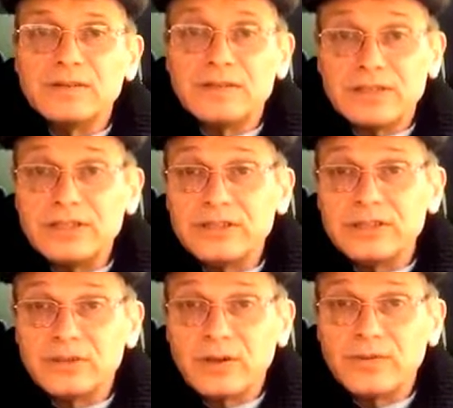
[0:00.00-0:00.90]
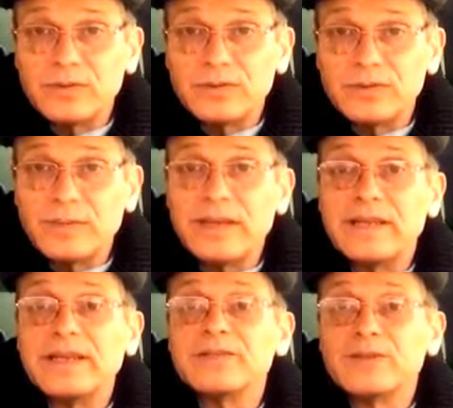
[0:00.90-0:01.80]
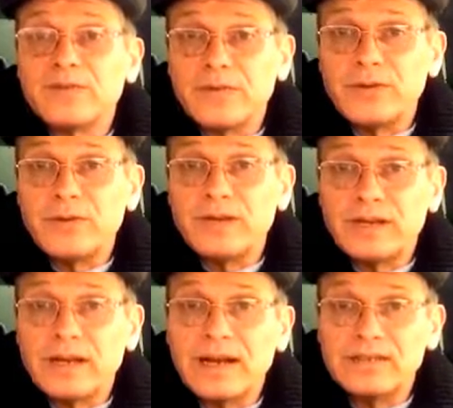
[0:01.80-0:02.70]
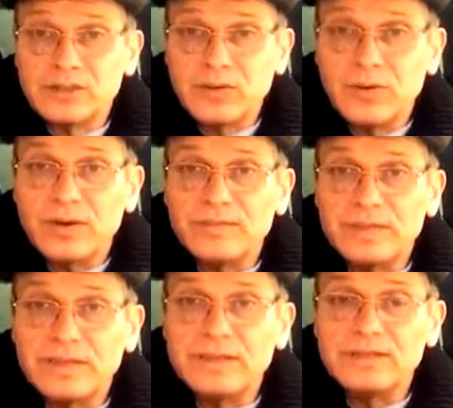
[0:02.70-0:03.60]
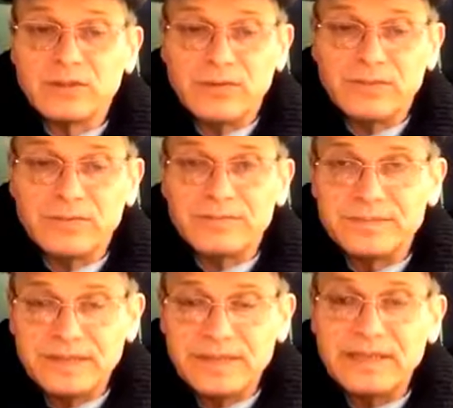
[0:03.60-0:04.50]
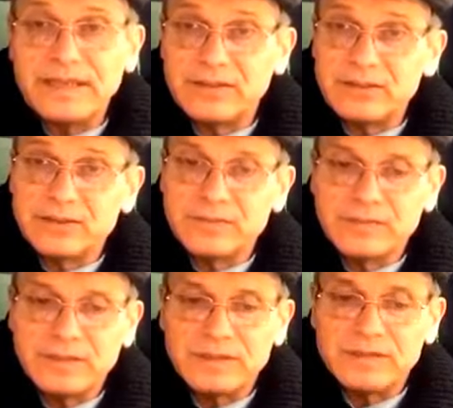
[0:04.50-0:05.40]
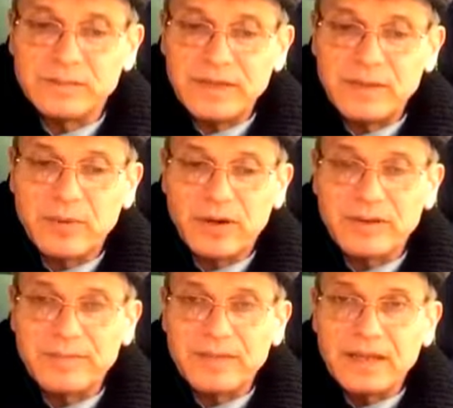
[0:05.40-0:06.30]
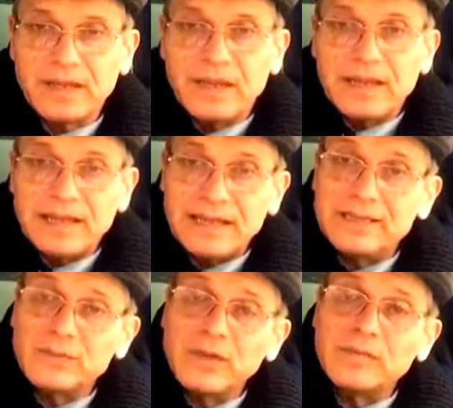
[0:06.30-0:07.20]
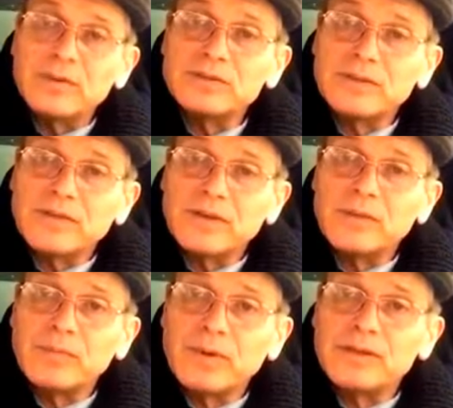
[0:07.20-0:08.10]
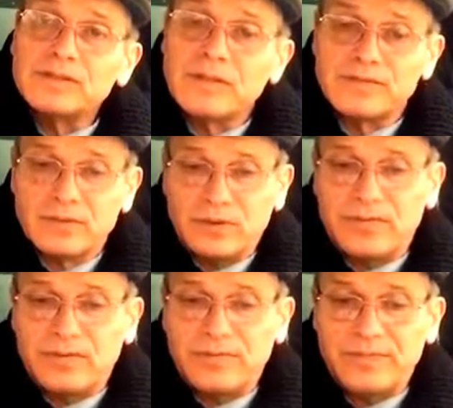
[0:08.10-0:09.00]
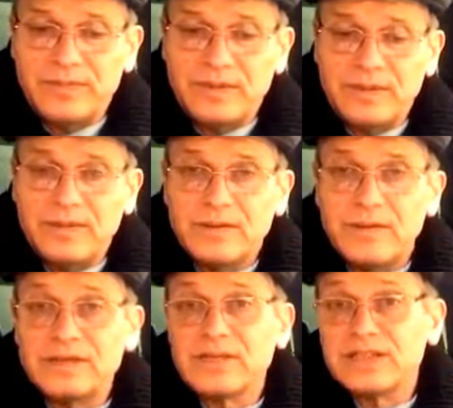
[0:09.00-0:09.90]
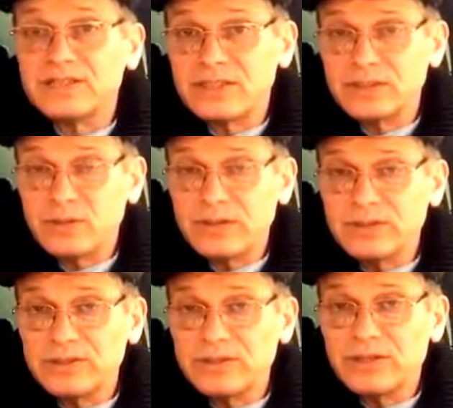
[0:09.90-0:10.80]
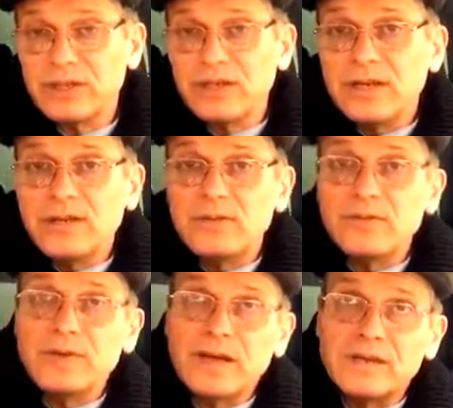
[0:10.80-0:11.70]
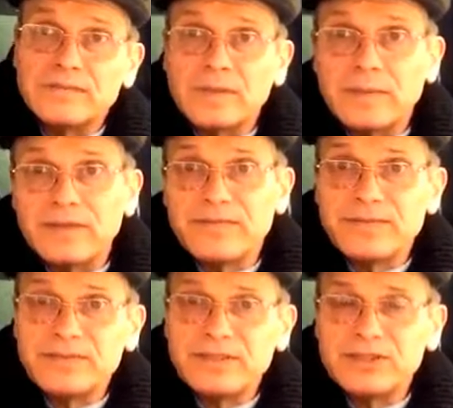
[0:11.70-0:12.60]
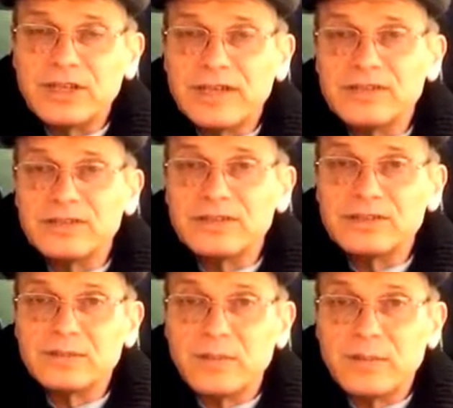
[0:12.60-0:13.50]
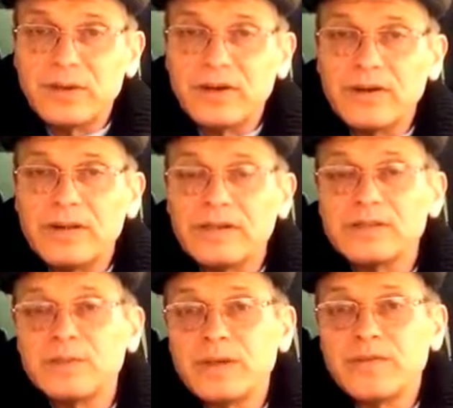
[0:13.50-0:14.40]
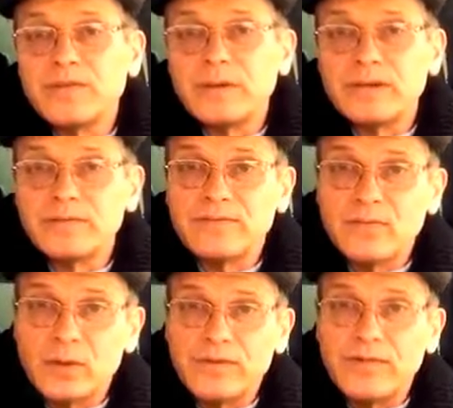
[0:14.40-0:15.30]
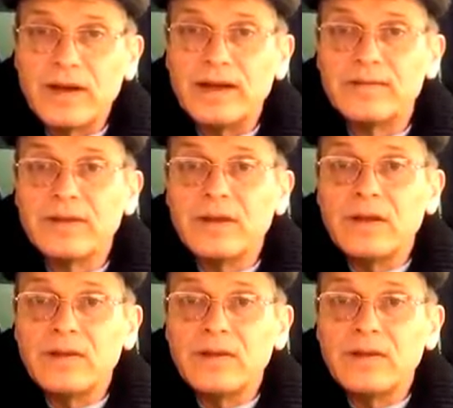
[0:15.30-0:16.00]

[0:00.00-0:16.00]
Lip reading: in teaching TOEFL to make it easier for you to get a high score in TOEFL, in the English speaking part. And it's one of the most difficult parts of TOEFL. It's got 6 questions. You've got about 15 seconds to prepare and then speak for about 45